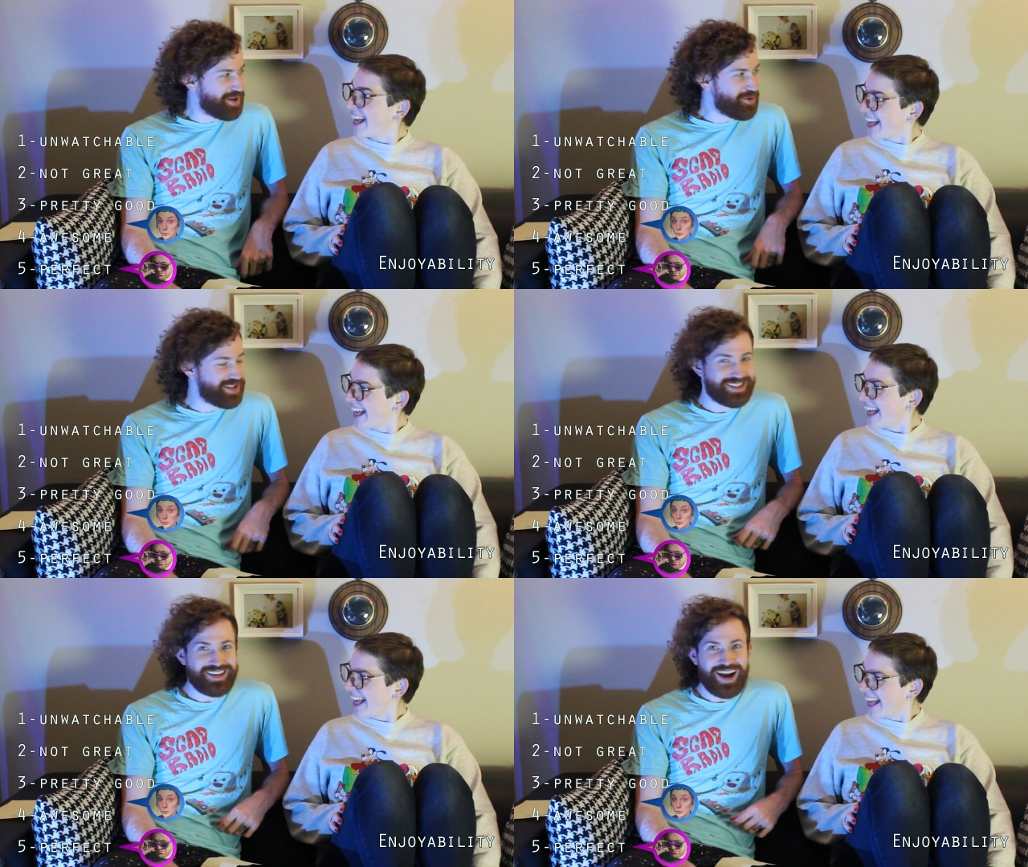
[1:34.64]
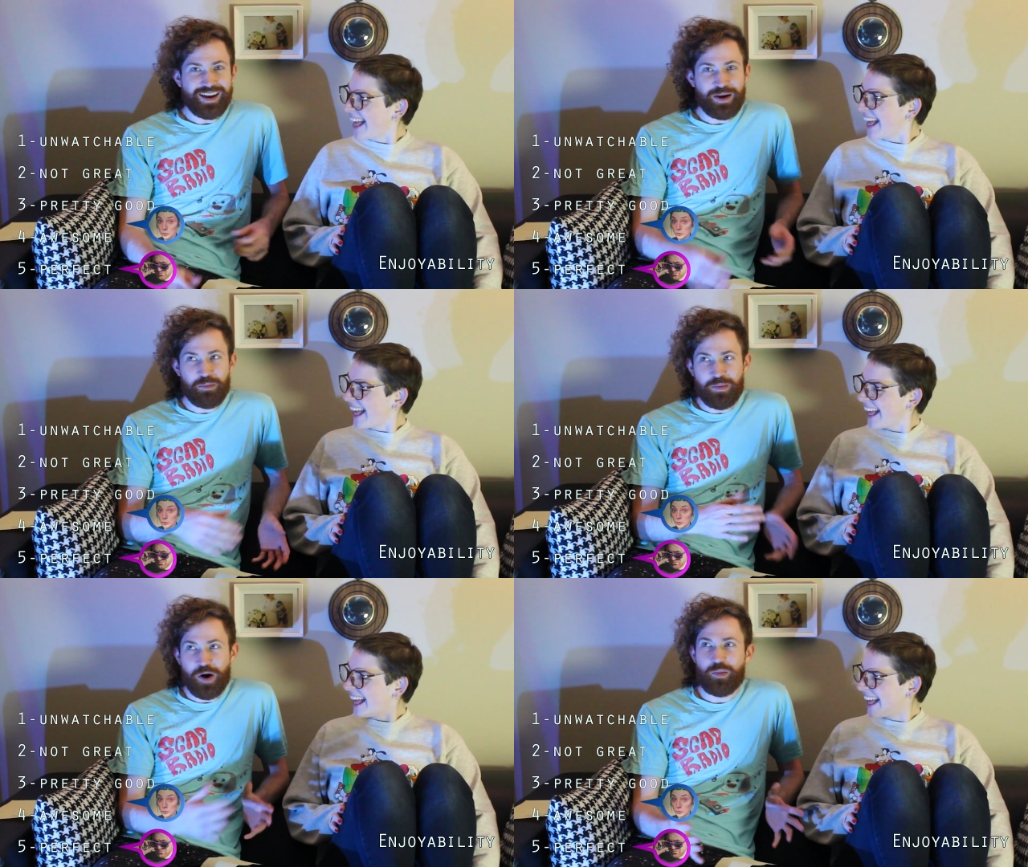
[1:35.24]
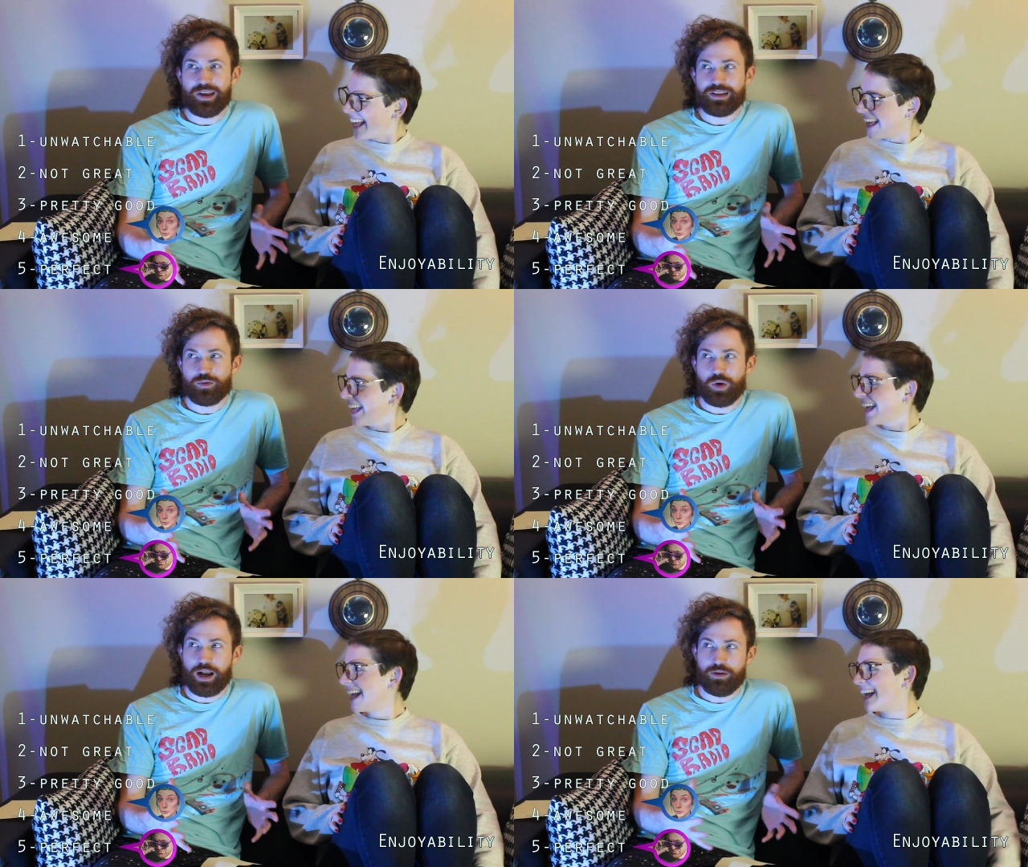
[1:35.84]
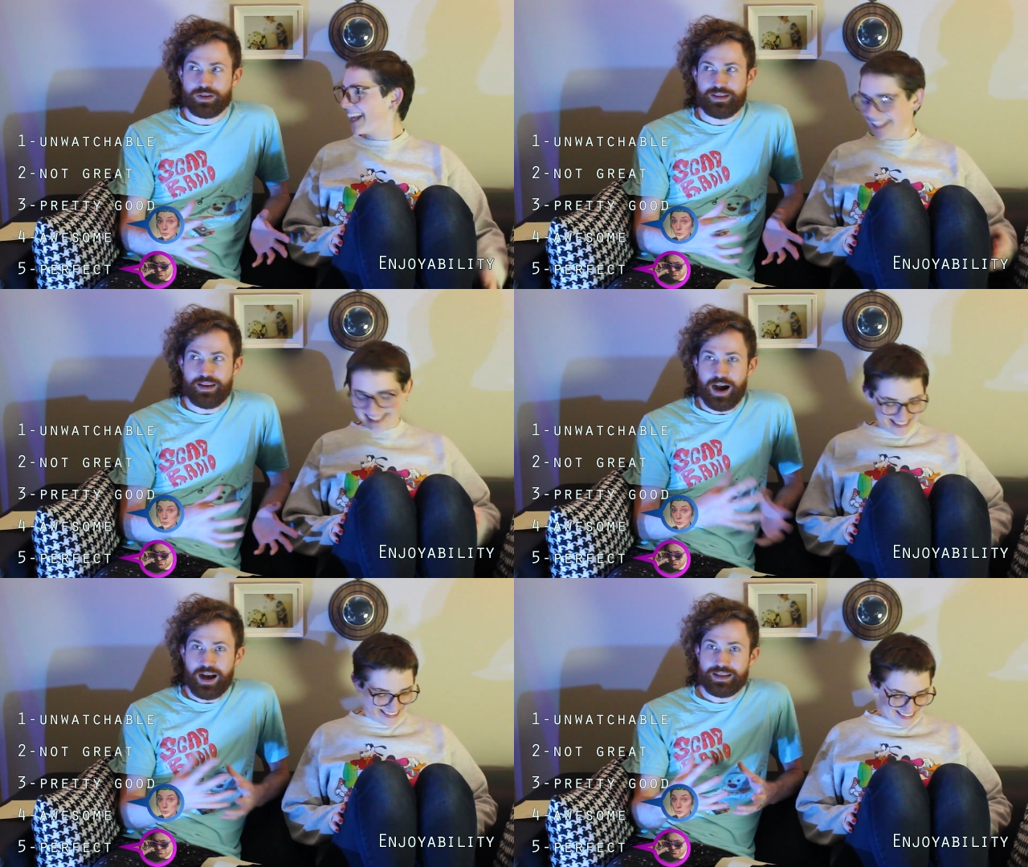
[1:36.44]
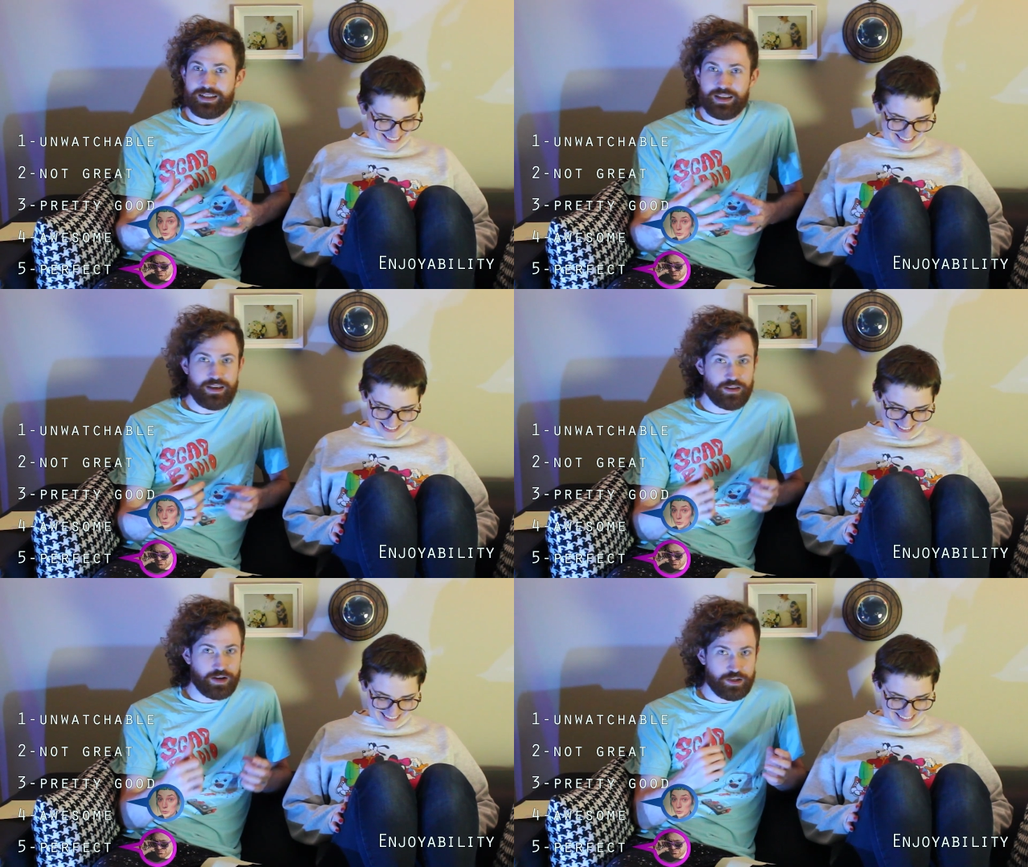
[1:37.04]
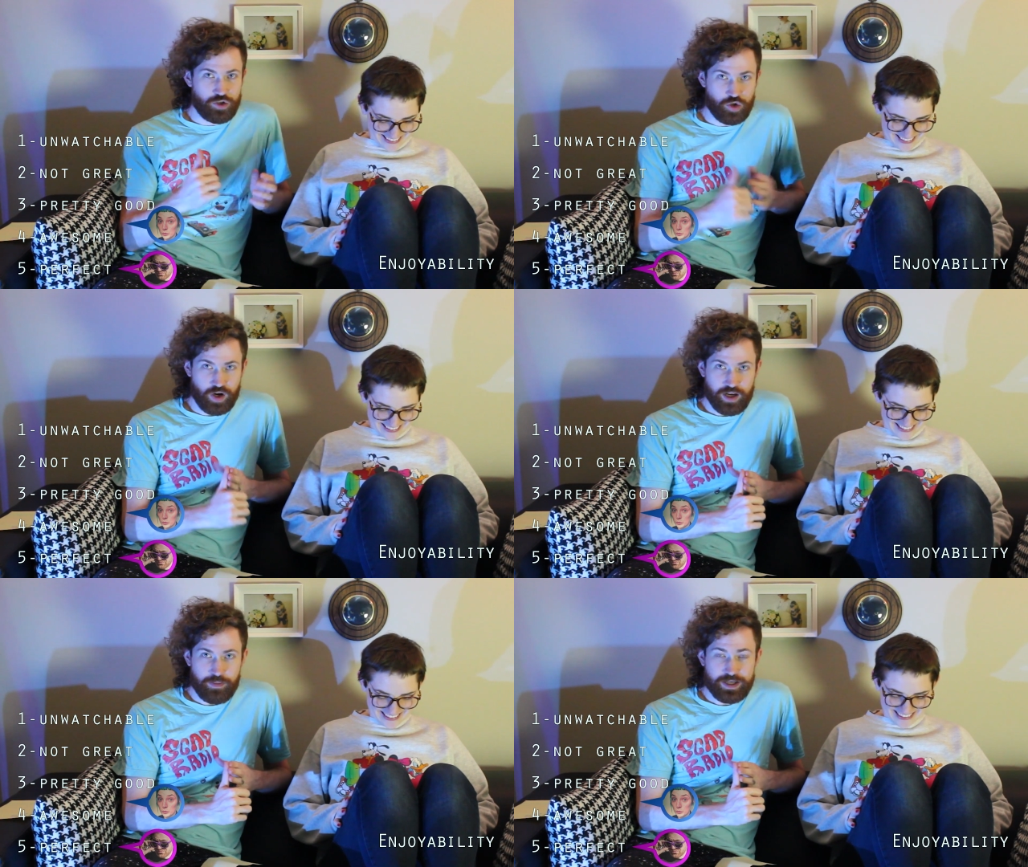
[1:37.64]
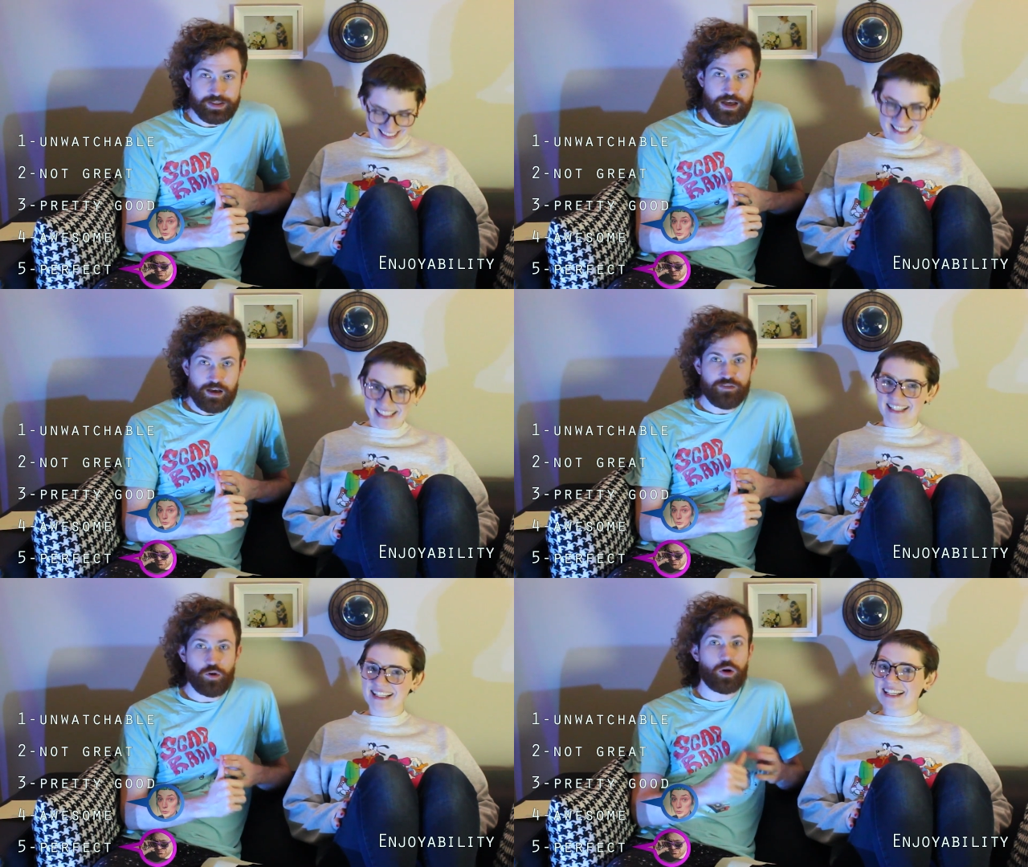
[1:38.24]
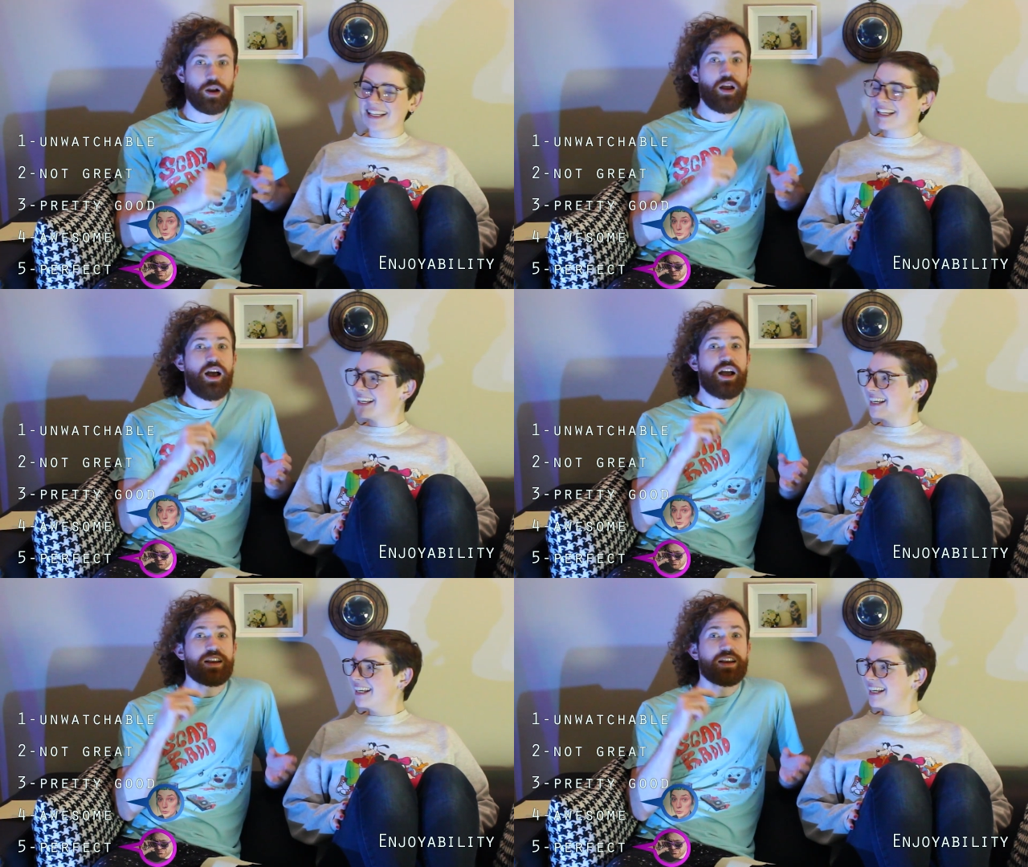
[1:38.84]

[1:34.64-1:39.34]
Speaker 1: There was not a moment when I was not either enjoying myself or